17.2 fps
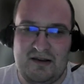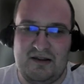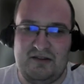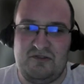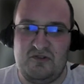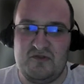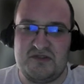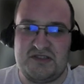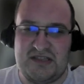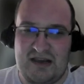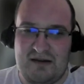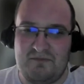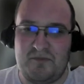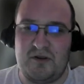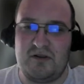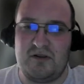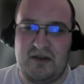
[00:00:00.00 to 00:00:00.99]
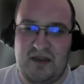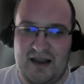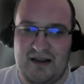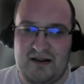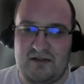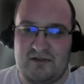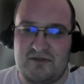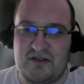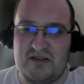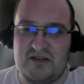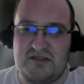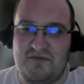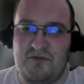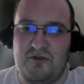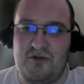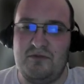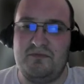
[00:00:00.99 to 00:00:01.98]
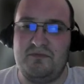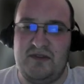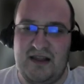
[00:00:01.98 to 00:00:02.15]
two-sample Hankel transform